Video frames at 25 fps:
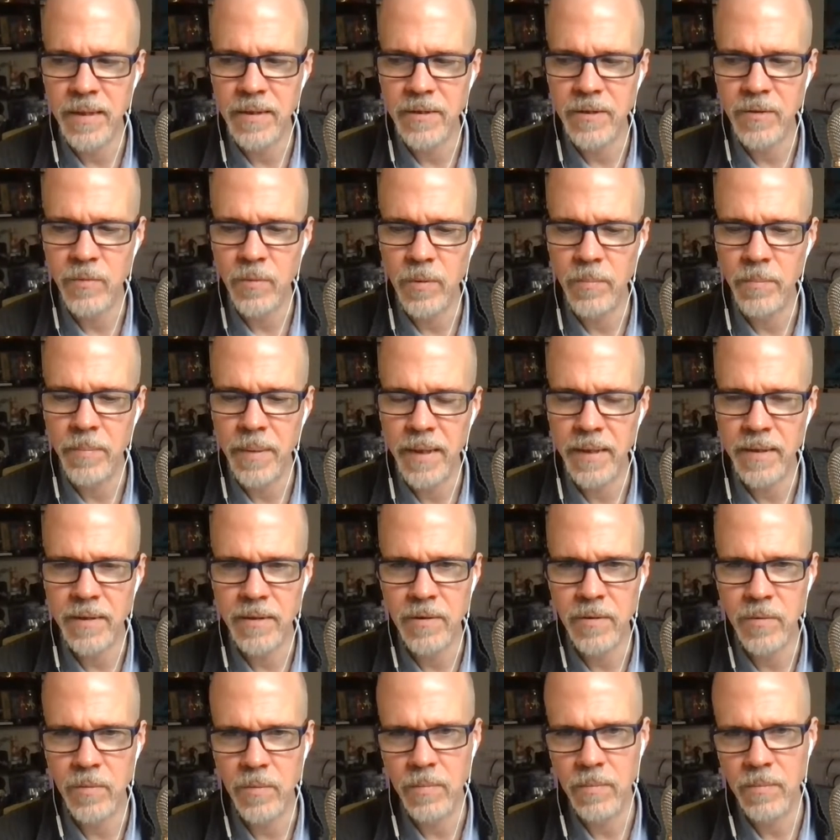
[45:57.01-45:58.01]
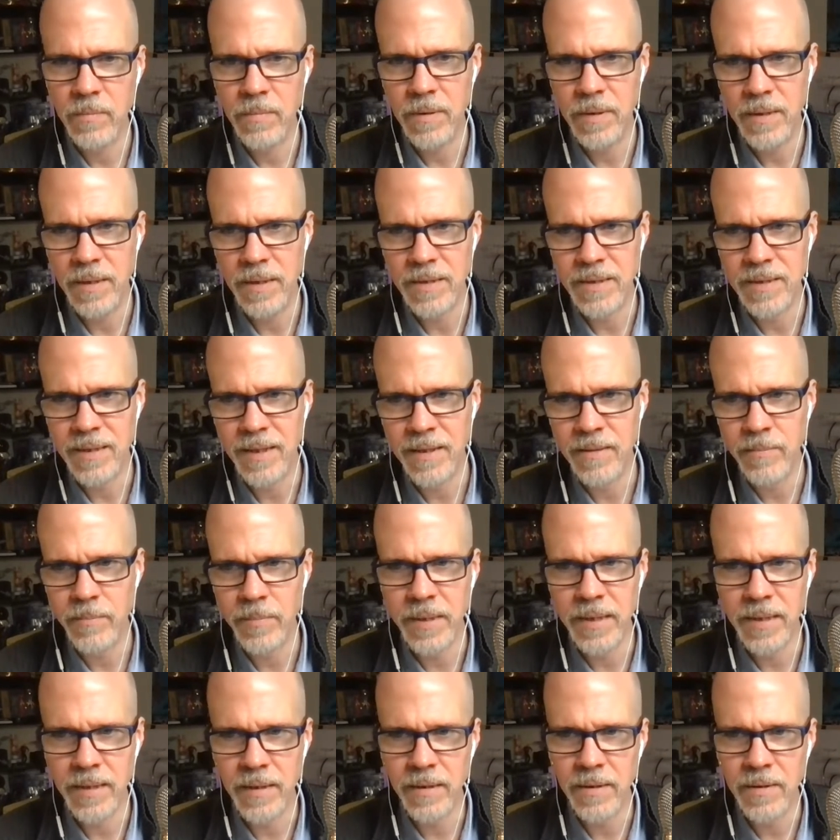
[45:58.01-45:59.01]
so we're back to this not
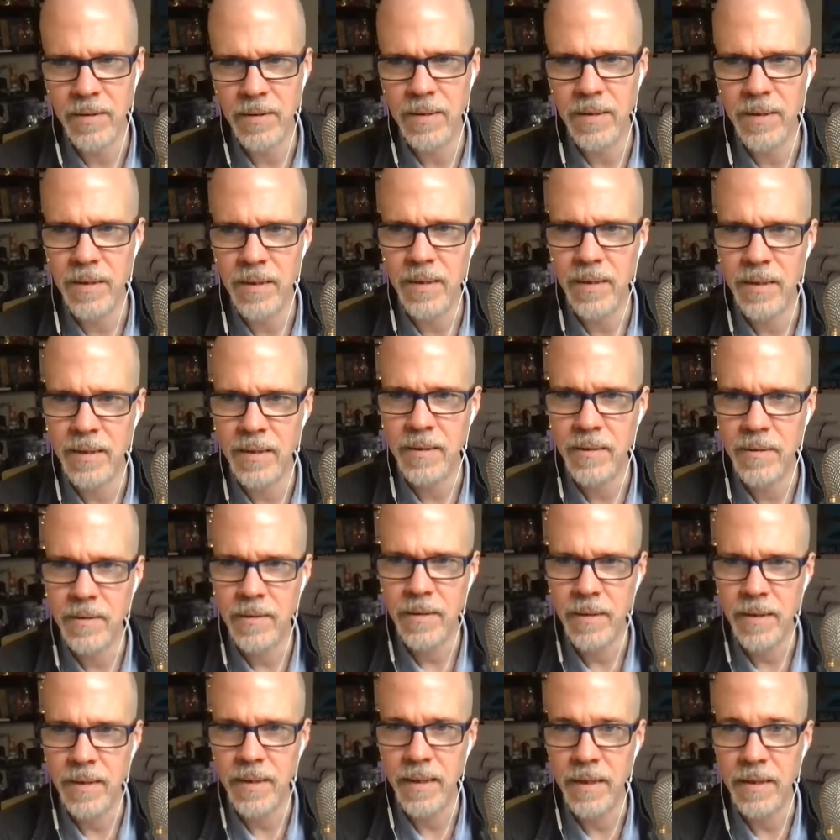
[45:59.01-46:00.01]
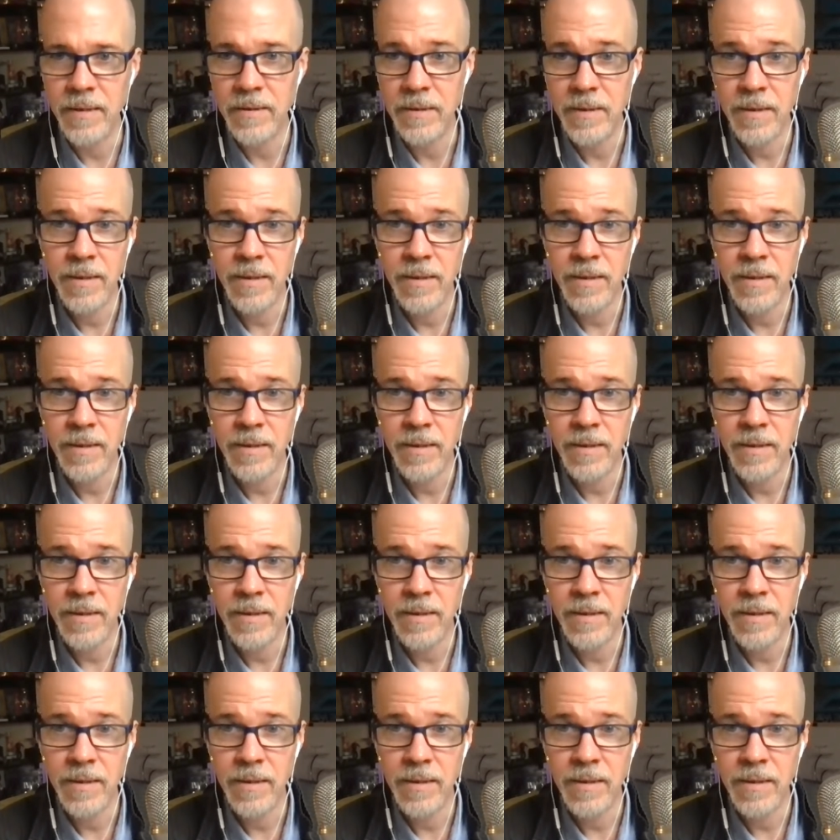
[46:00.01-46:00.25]
being a good thing, I guess.